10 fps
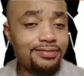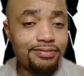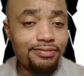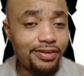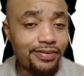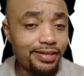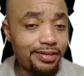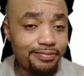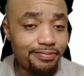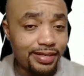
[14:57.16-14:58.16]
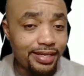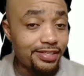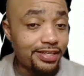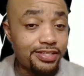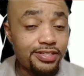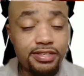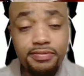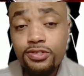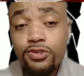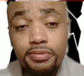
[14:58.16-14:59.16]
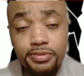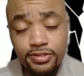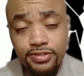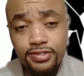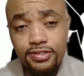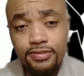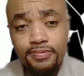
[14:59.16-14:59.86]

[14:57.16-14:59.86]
the very intentions of the scriptures.